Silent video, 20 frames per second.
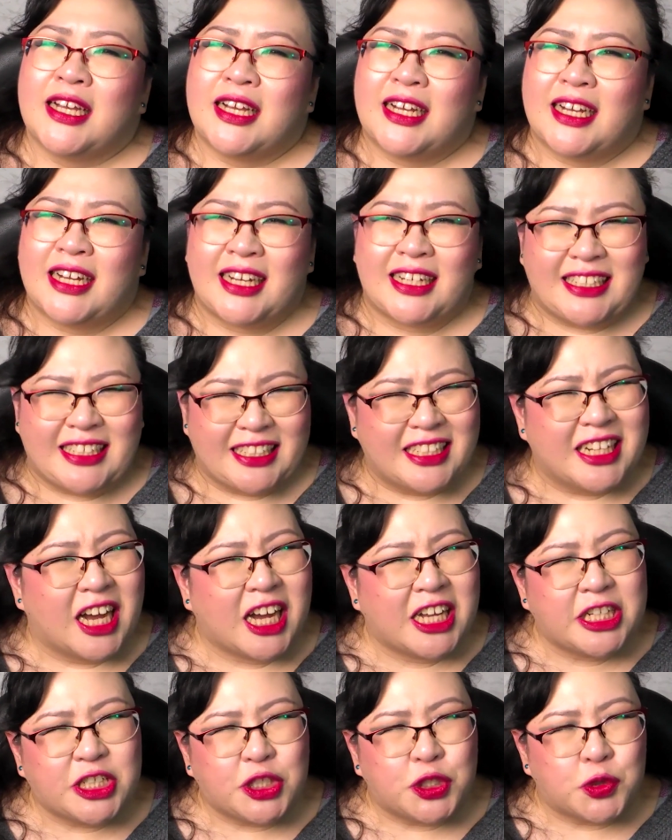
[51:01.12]
I did not
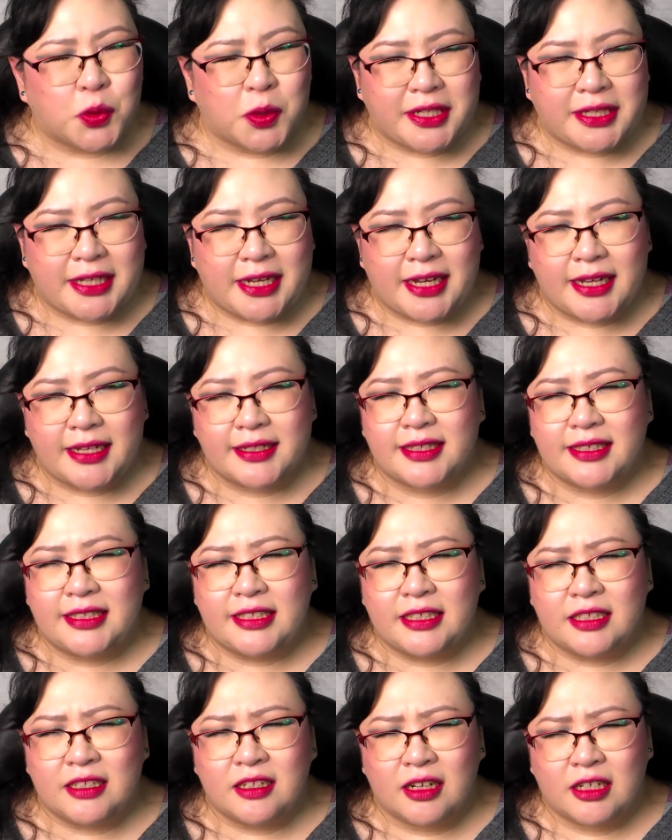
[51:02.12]
enjoy that. I
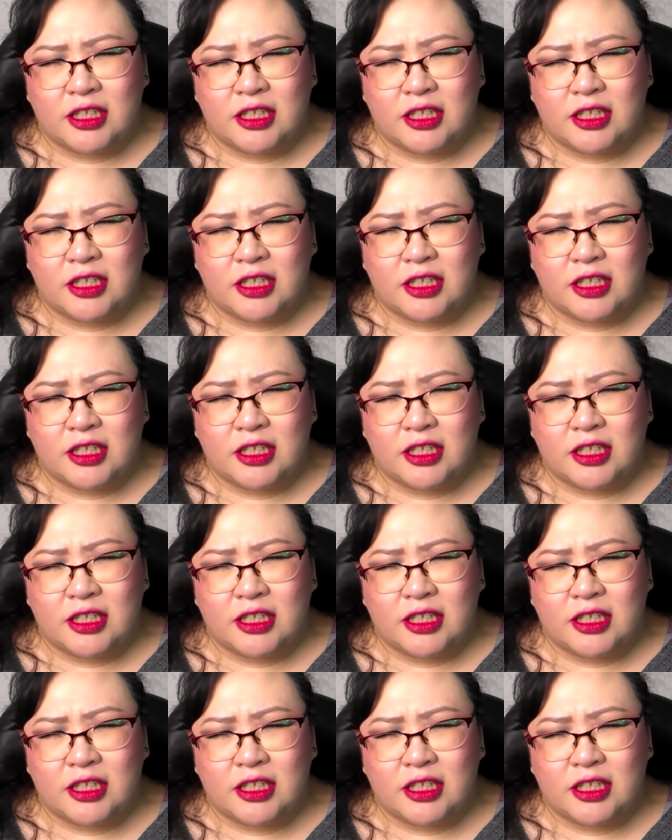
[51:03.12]
did not